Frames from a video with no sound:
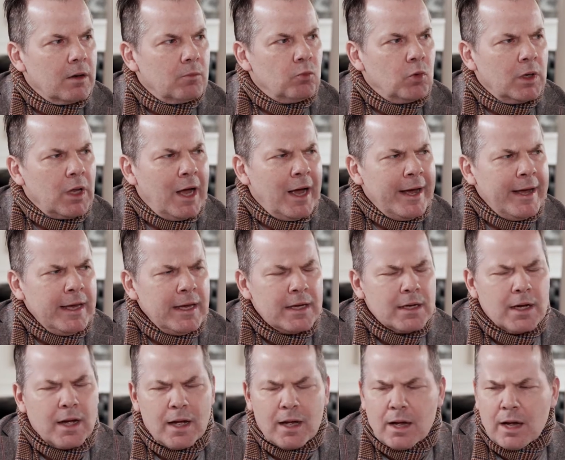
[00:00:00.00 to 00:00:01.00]
Well, I
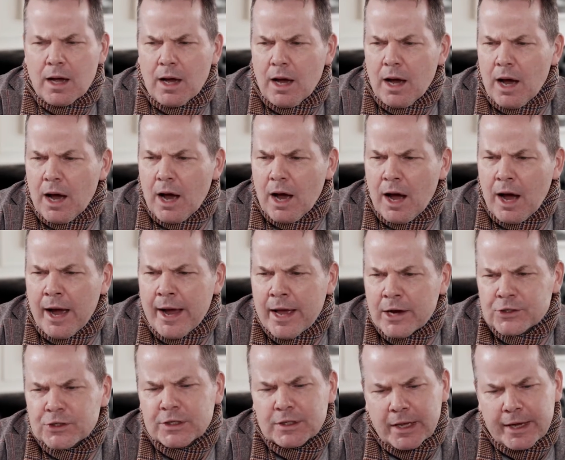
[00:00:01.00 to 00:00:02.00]

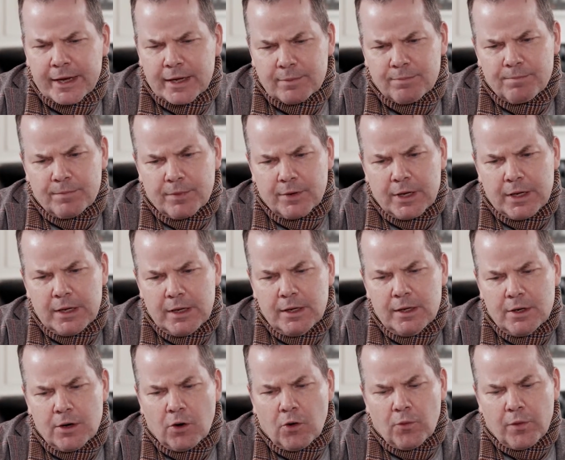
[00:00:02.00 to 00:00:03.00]
actually like,
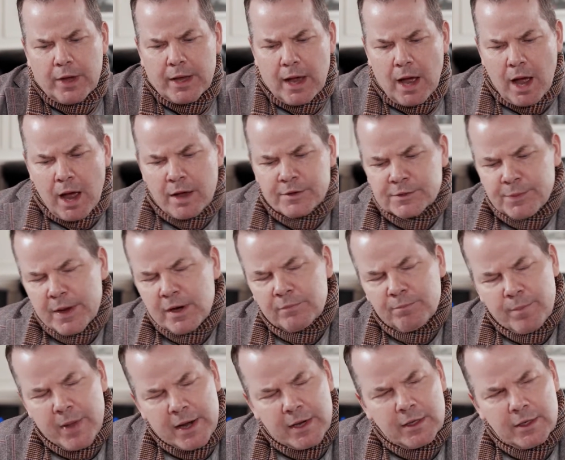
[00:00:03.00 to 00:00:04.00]
you know, I spent
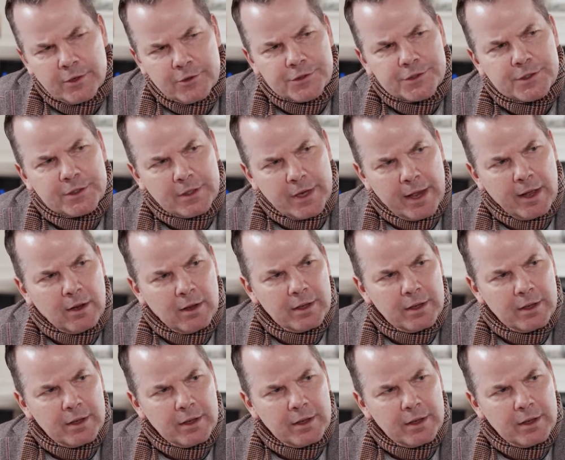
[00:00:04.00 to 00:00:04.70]
many years in